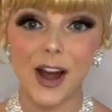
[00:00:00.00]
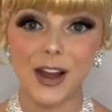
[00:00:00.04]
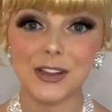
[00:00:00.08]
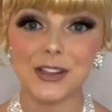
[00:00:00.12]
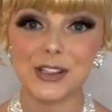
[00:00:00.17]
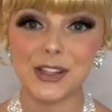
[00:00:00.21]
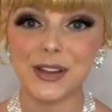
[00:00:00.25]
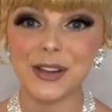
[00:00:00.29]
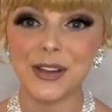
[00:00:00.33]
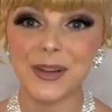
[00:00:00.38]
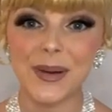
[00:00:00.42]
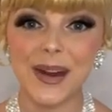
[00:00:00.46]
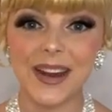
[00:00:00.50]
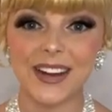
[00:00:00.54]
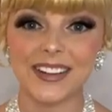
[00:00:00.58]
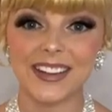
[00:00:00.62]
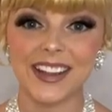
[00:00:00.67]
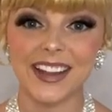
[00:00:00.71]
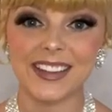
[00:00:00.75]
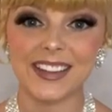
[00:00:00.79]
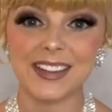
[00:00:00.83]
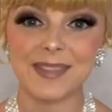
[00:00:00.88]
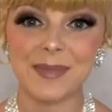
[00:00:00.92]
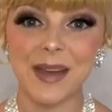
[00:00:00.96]
I'll show you how to
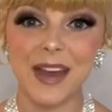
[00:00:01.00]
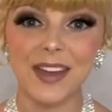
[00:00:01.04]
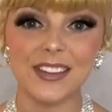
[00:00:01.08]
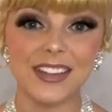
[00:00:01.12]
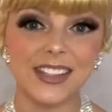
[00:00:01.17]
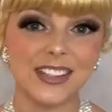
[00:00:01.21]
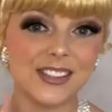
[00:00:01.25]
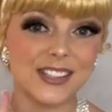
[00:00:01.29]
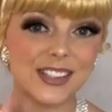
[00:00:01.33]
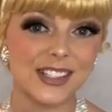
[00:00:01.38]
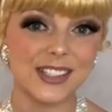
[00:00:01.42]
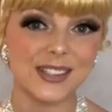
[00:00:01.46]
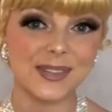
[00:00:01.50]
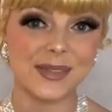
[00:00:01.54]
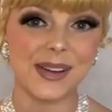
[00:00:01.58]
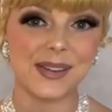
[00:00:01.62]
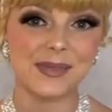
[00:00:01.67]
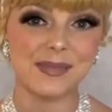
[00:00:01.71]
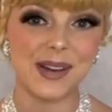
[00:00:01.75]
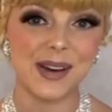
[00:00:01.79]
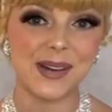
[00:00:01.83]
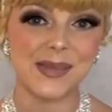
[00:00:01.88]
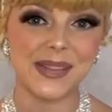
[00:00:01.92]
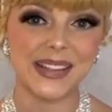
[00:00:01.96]
cut them out in just
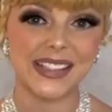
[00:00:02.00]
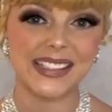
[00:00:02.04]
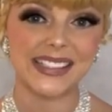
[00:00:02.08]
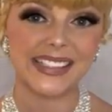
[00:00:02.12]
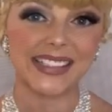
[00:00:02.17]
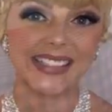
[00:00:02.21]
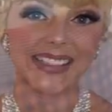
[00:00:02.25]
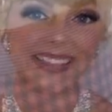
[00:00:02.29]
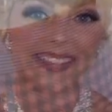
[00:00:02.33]
one moment.